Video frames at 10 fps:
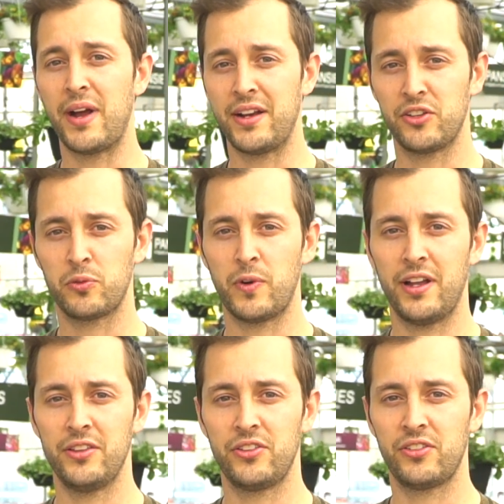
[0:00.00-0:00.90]
minus
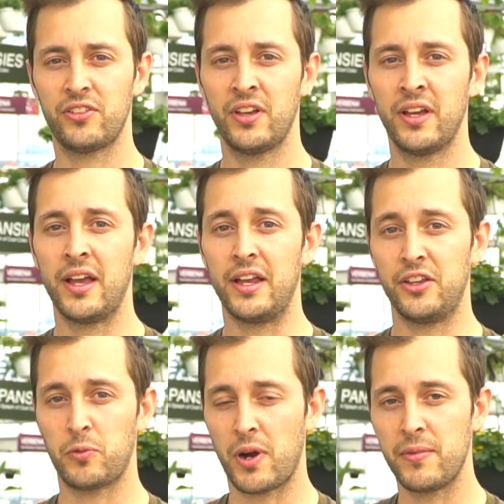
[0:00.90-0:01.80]
ones. It
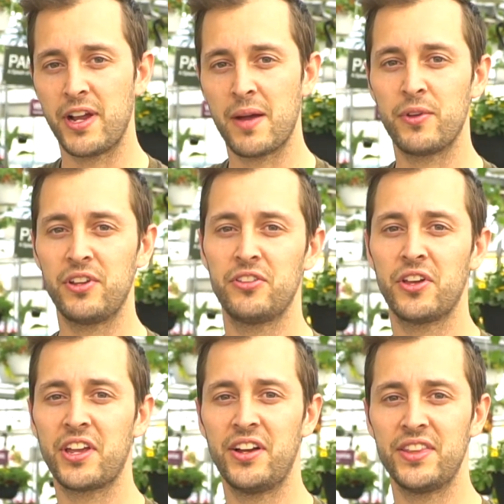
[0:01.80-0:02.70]
is warming up, it is
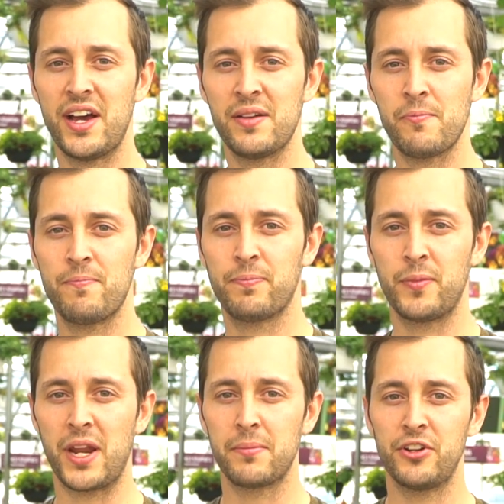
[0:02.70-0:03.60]
looking on the up,
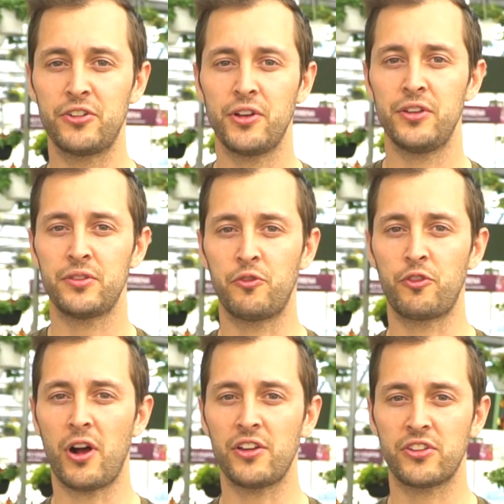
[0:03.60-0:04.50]
but I'm gonna show you some
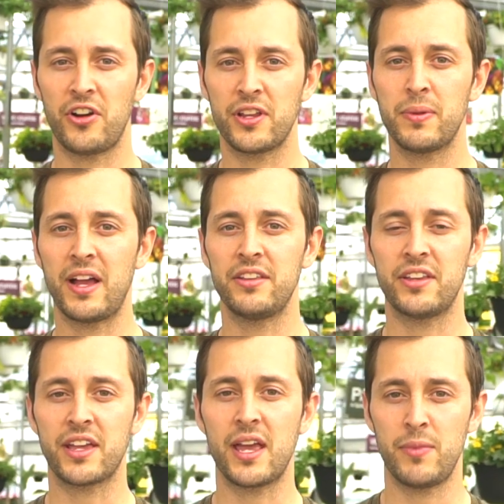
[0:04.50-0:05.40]
frost hardy plants
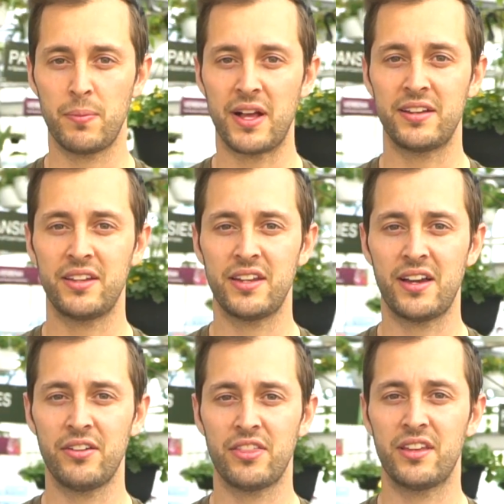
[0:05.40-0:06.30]
that can be planted
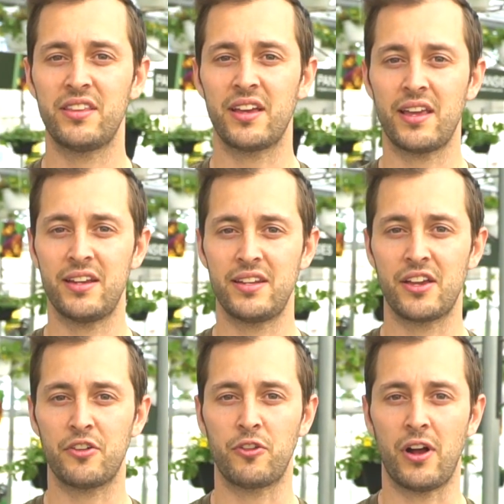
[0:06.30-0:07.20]
now, things that can
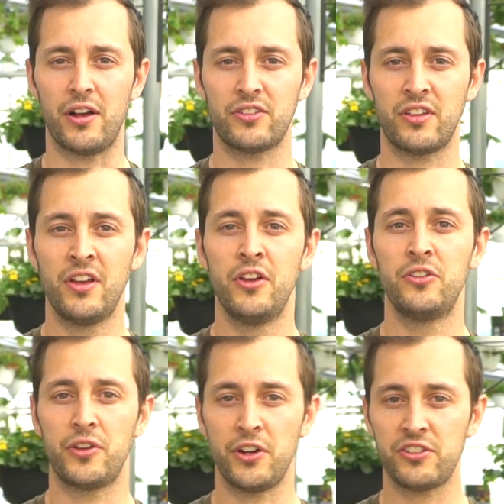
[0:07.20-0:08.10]
take a frost.
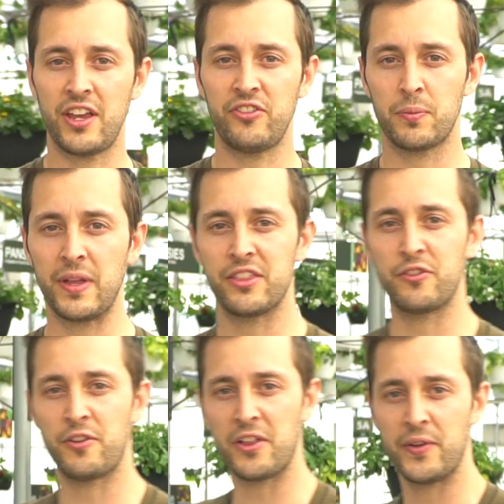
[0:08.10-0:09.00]
So you're safe to plant
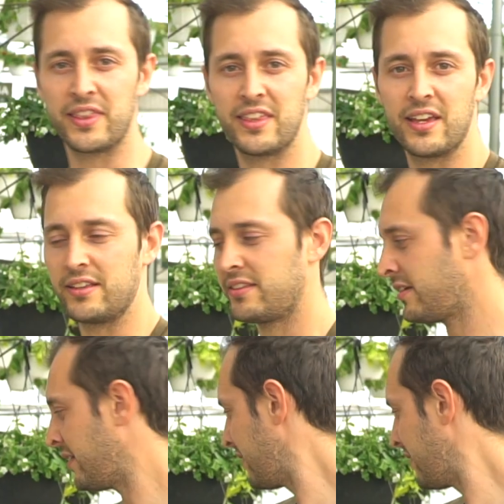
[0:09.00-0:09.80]
the following things.